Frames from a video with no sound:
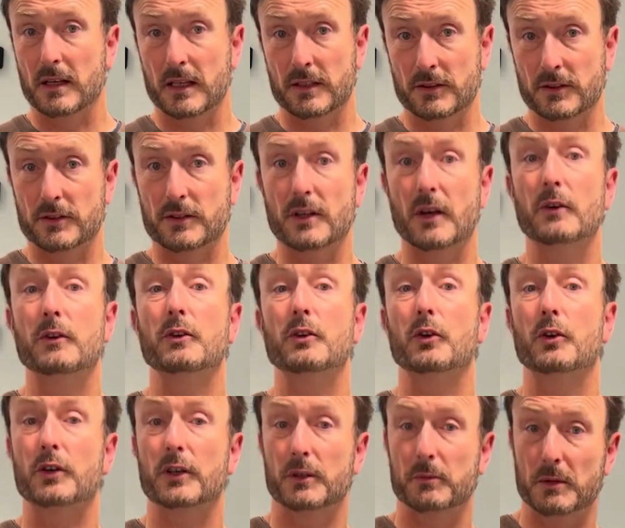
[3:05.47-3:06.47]
And so
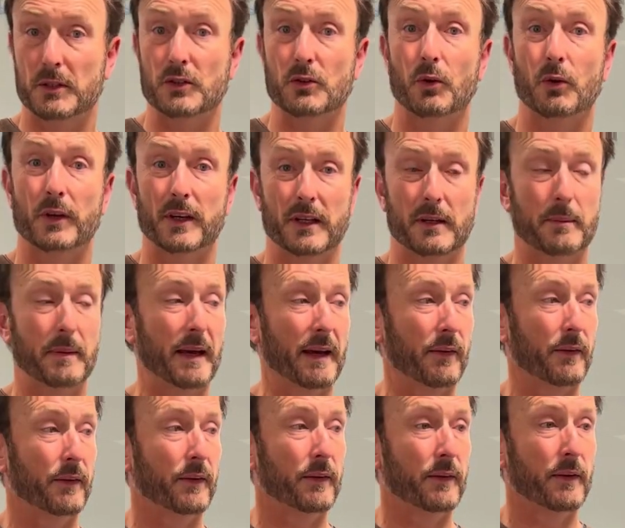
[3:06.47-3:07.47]
you're going to be talking
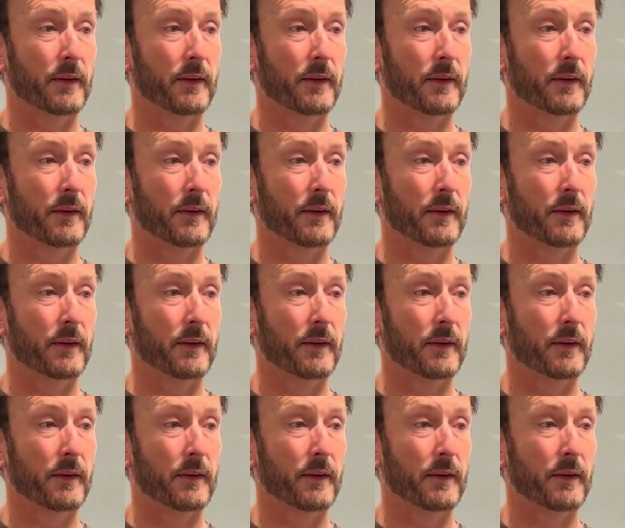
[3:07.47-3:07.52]
about